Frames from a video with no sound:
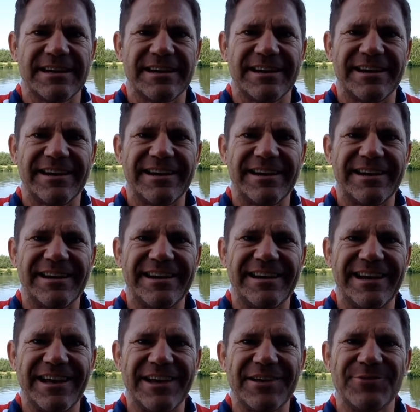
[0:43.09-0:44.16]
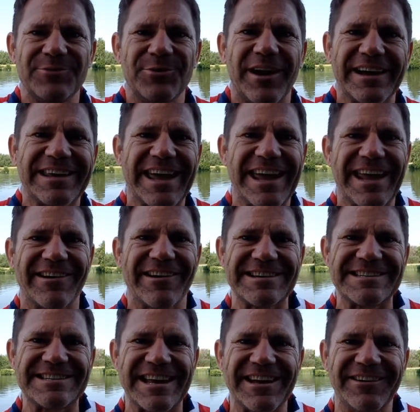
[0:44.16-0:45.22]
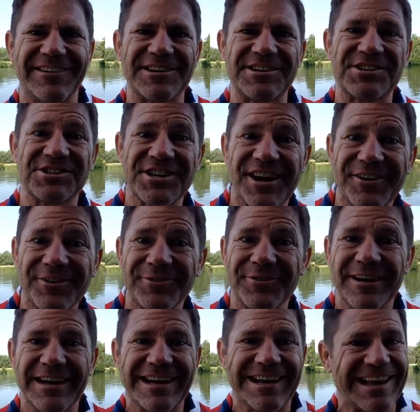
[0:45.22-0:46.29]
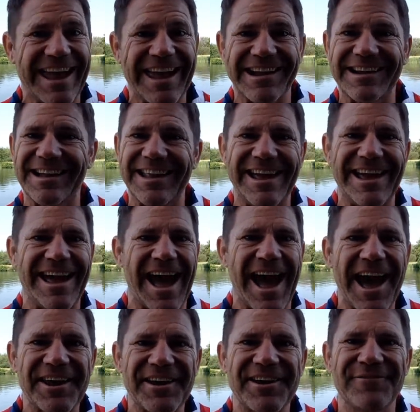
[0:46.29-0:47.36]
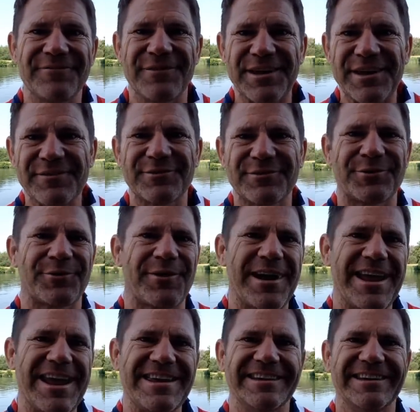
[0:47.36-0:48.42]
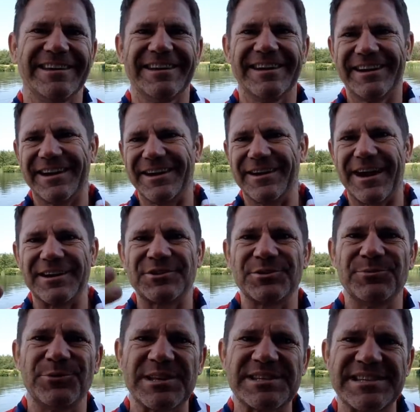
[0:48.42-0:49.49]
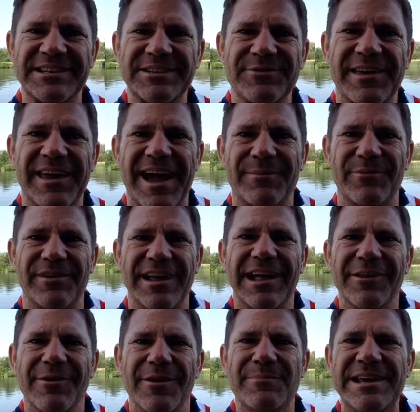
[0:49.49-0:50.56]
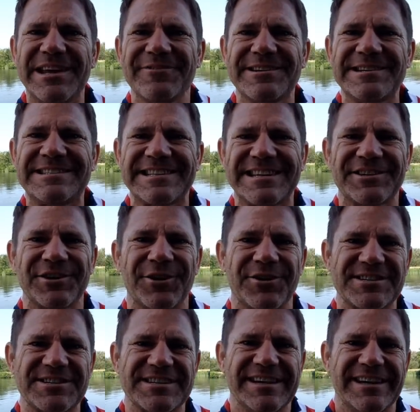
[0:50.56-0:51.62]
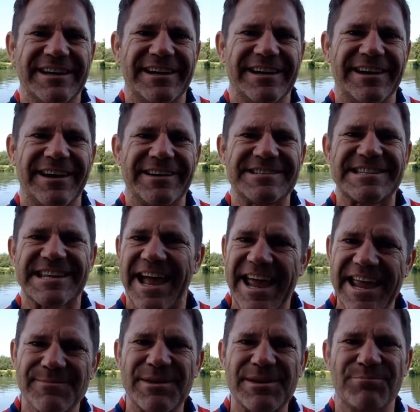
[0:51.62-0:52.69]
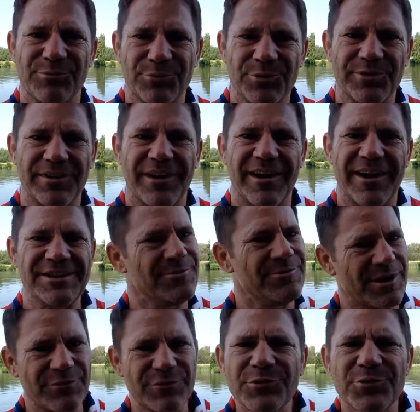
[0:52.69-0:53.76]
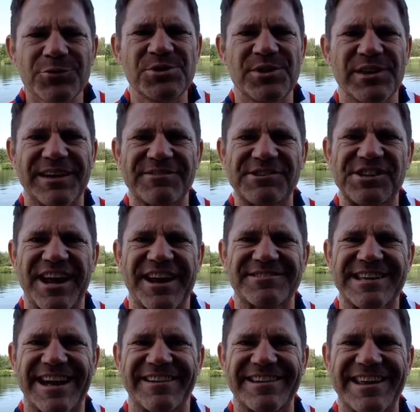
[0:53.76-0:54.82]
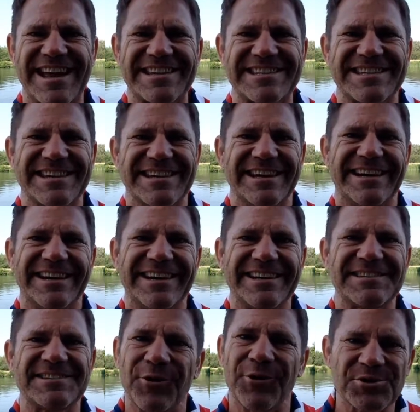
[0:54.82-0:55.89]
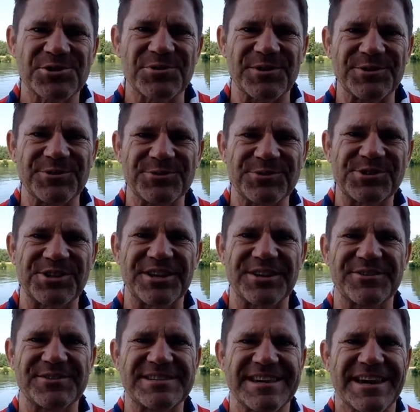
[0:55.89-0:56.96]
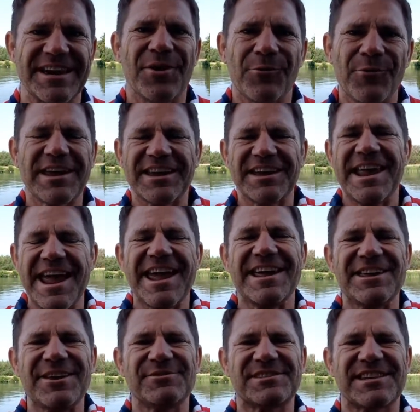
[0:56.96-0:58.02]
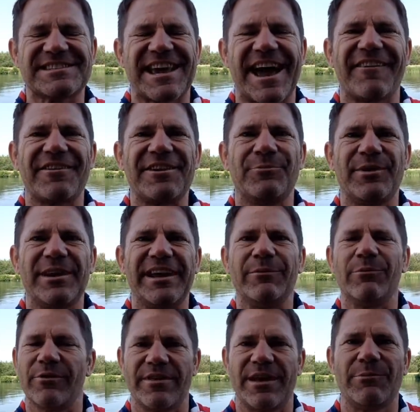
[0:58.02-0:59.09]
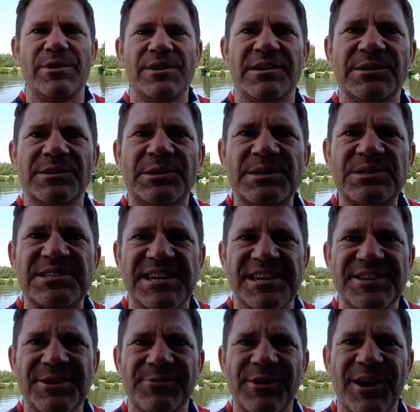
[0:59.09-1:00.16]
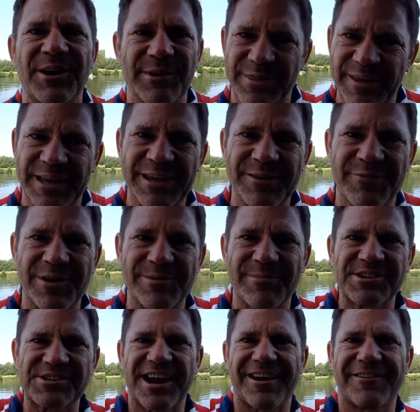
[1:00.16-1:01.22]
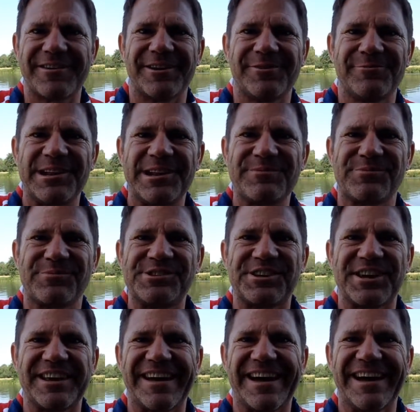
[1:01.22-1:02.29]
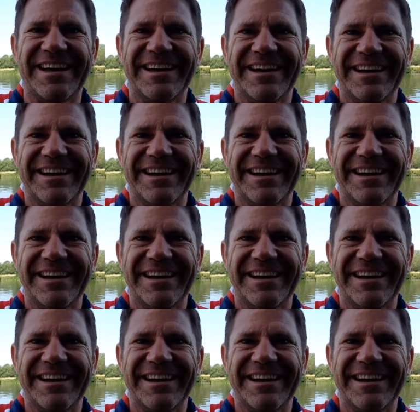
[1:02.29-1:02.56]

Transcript: Hello, you all. Hi, Kate. Hi, Dell. Hi, Cheryl. Claire, Anna, Viv, Craig, and good morning to Luke Cameron. Hello, Amelia and Didcot, and to Amy Broughton. Hi, you. Of course, you can have a shout out. Yes, to Oscar in North Shields. We can hear you, says Harry Weir. Well, then we can continue, can't we? Thank you very much, Harry. I really appreciate that.